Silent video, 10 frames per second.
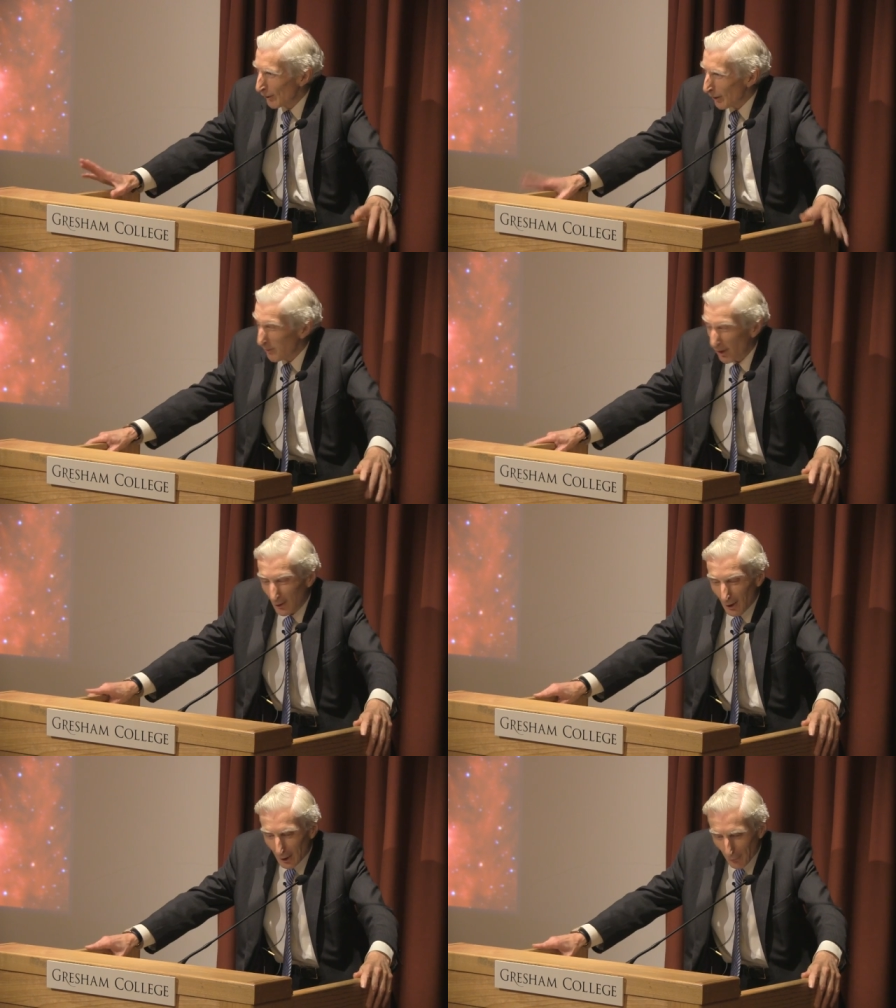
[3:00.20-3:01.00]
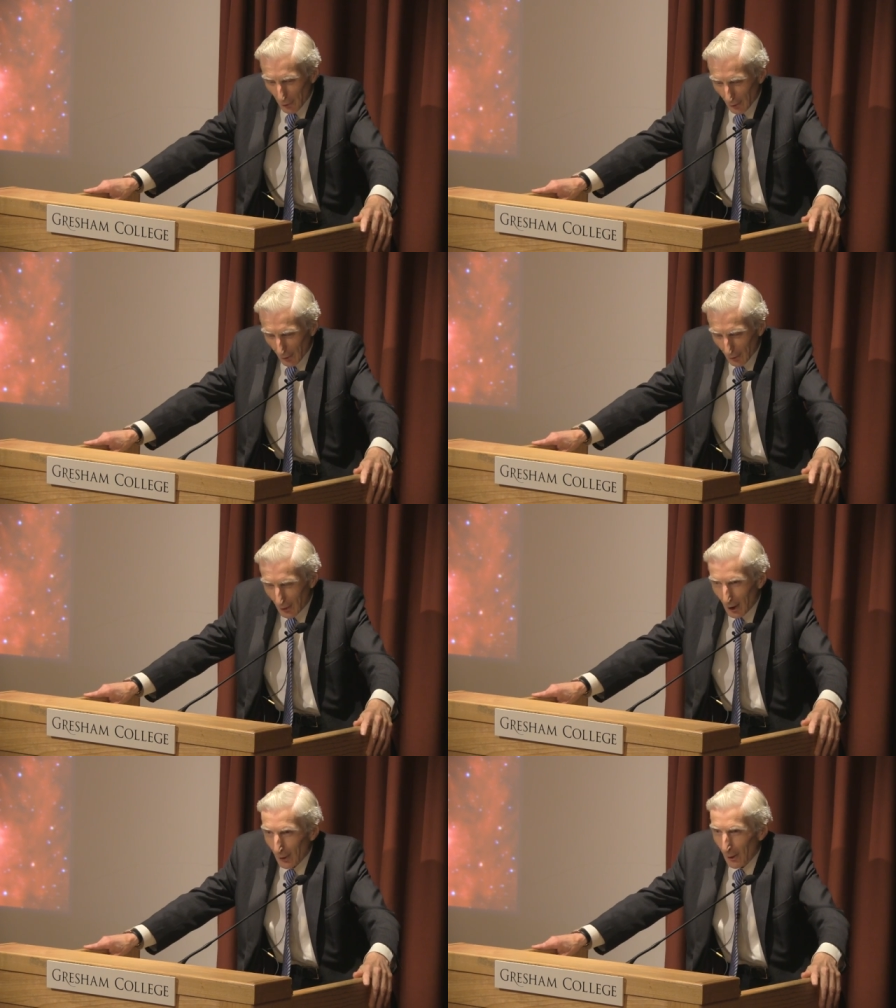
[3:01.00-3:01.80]
subject than physics.
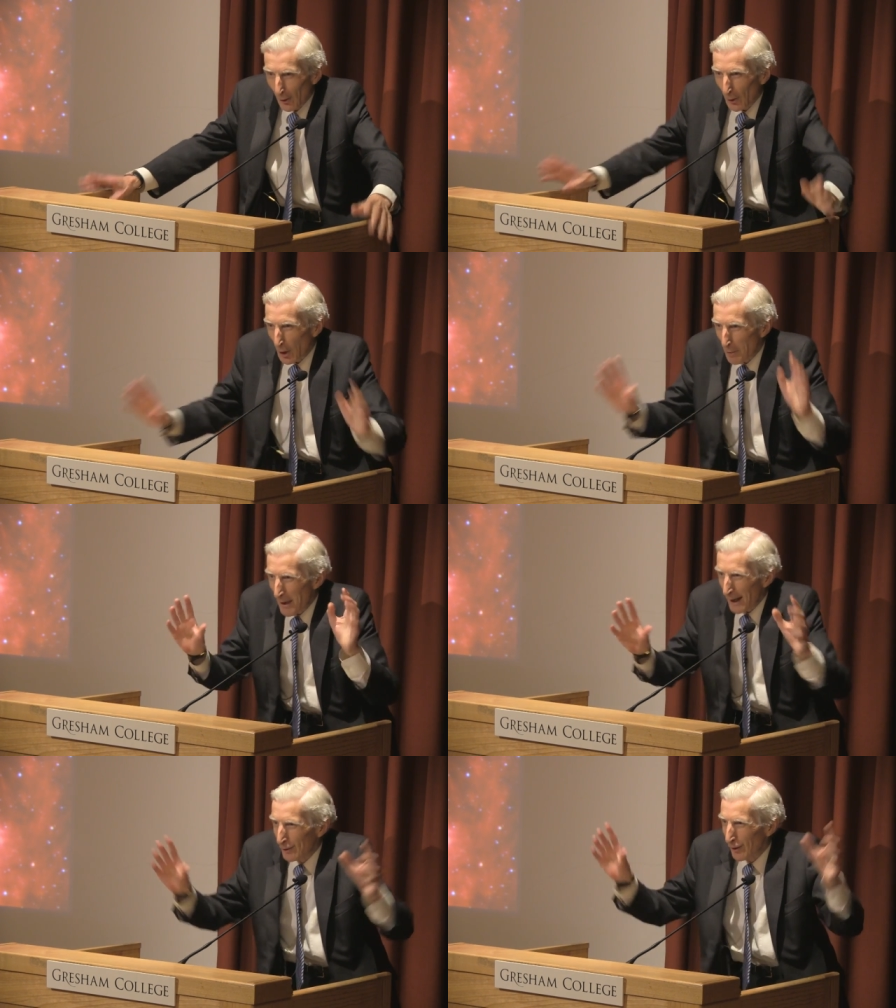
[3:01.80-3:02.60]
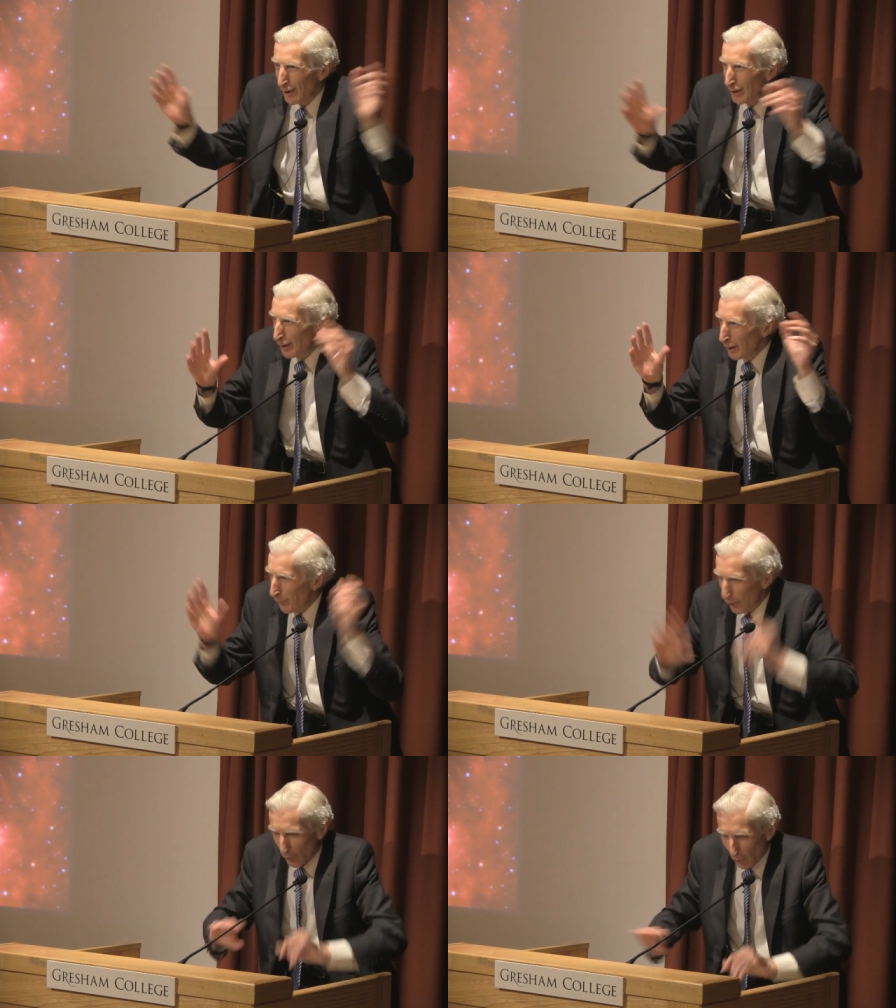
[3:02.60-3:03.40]
So I'm going to go back to the
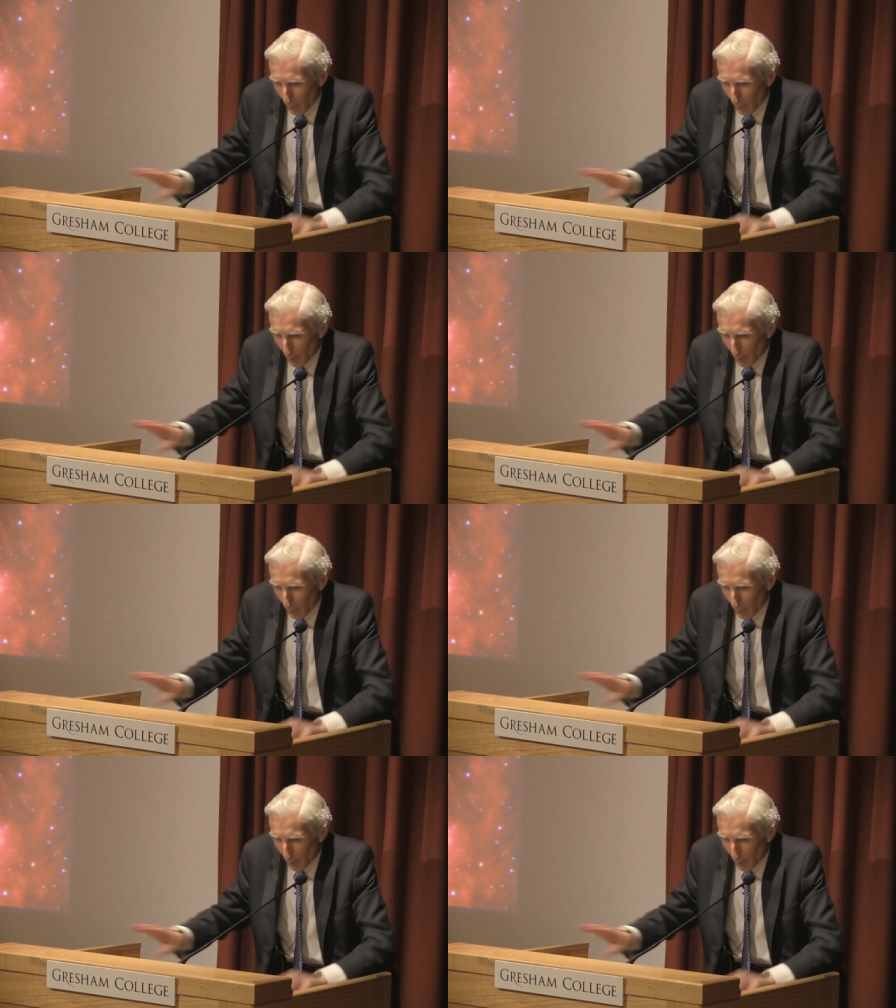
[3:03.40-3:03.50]
physical